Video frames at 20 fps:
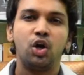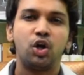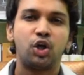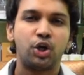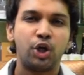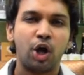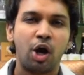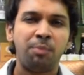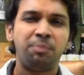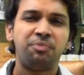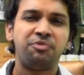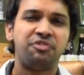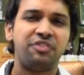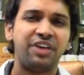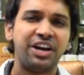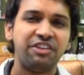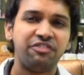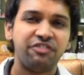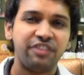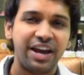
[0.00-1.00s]
top
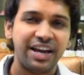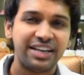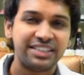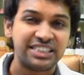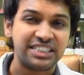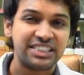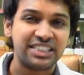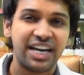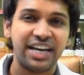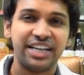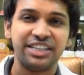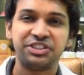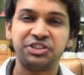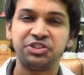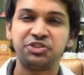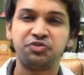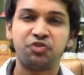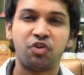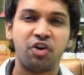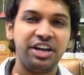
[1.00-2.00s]
5
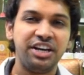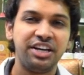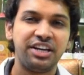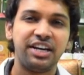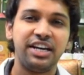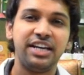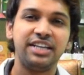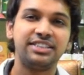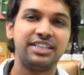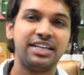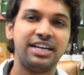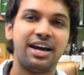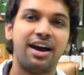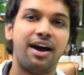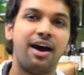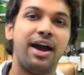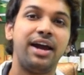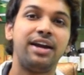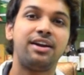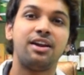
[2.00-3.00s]
exercises for increasing
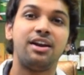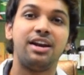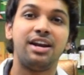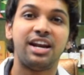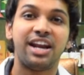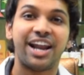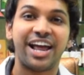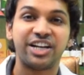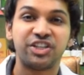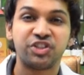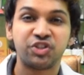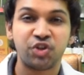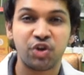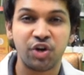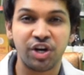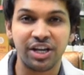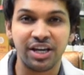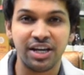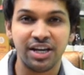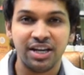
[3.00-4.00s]
height
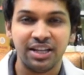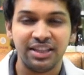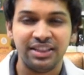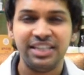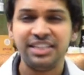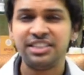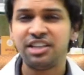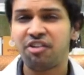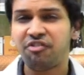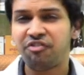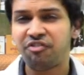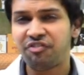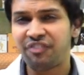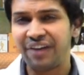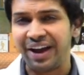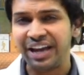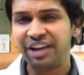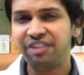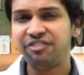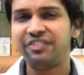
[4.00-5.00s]
naturally. These are
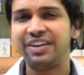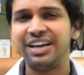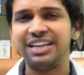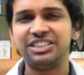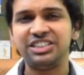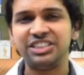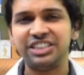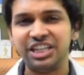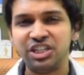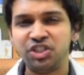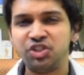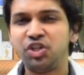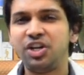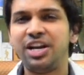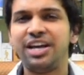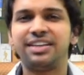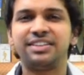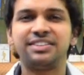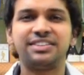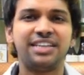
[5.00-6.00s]
5 essential
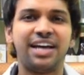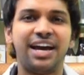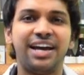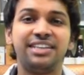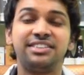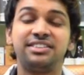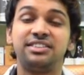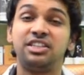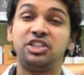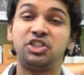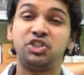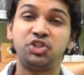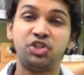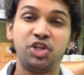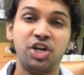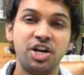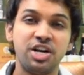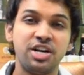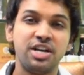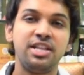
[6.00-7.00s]
exercises. The
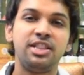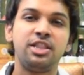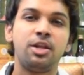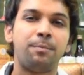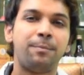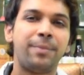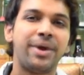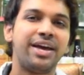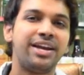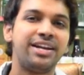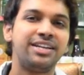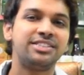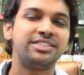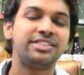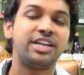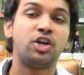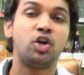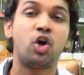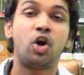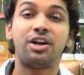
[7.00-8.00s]
children, the parents,
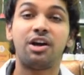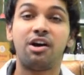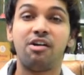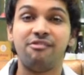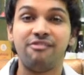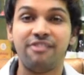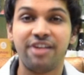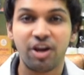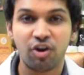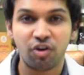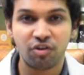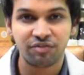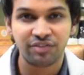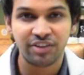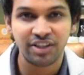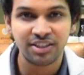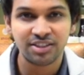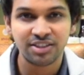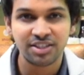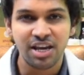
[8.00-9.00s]
they're not aware of
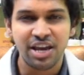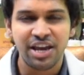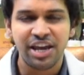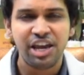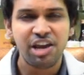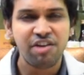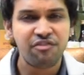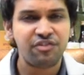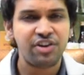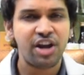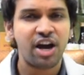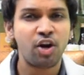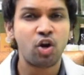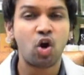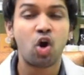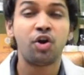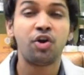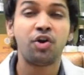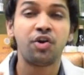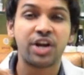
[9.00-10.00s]
this. If done
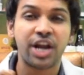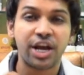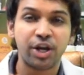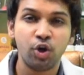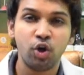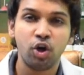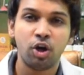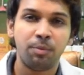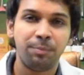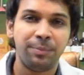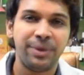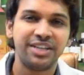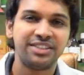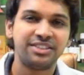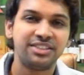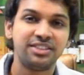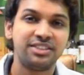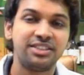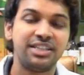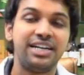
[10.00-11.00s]
on a regular
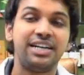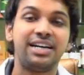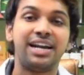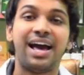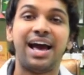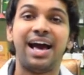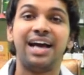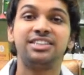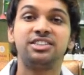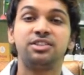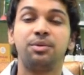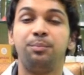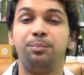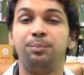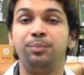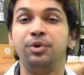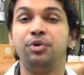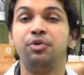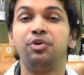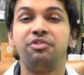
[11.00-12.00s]
basis, it has
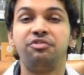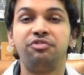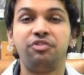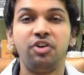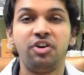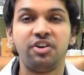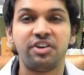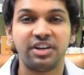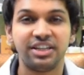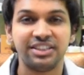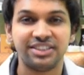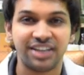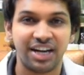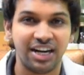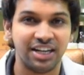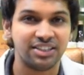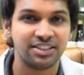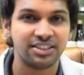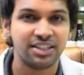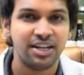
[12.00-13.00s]
beautiful
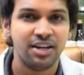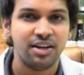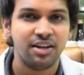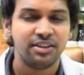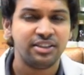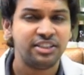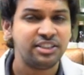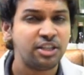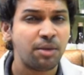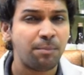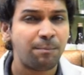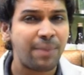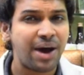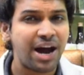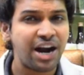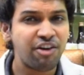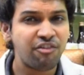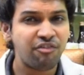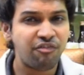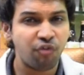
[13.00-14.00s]
results. This is the
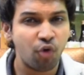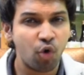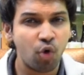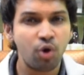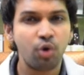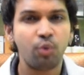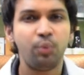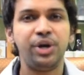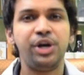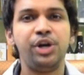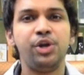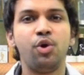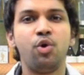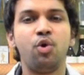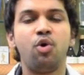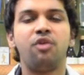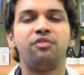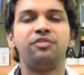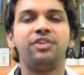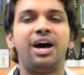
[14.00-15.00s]
part 4
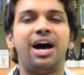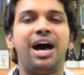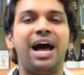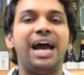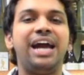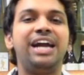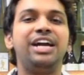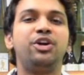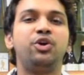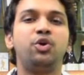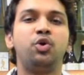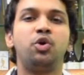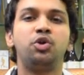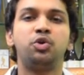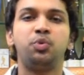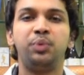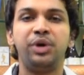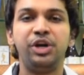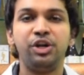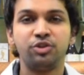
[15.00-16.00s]
video of the height growth
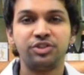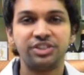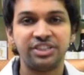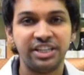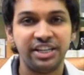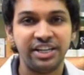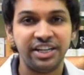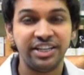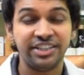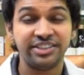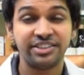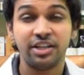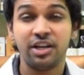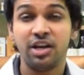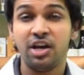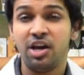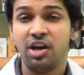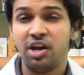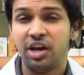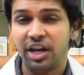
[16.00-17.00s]
video series.
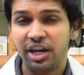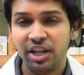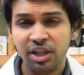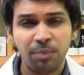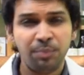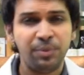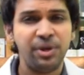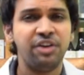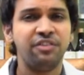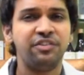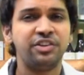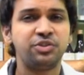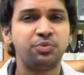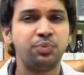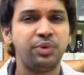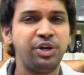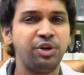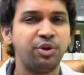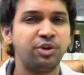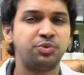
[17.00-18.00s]
In the previous
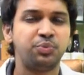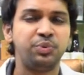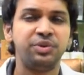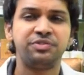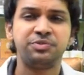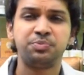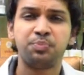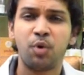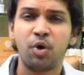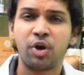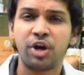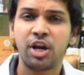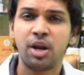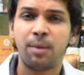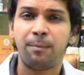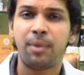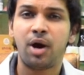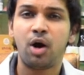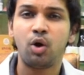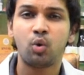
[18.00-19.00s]
videos, we've spoken
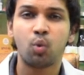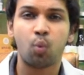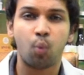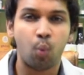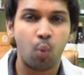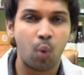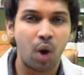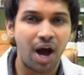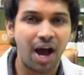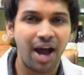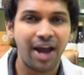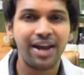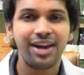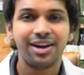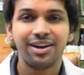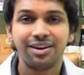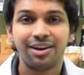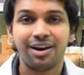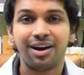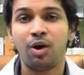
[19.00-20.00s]
about why
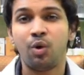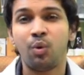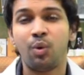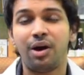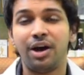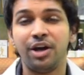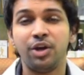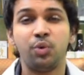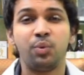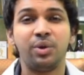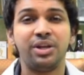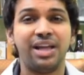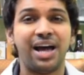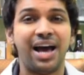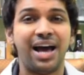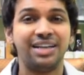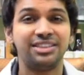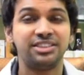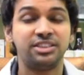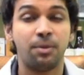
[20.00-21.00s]
and how Ayurveda
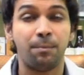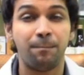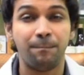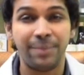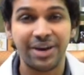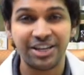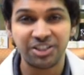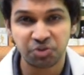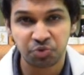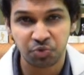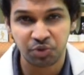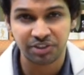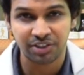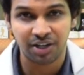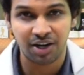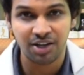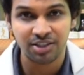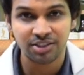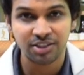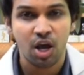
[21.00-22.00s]
has the best
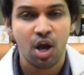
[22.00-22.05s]
results,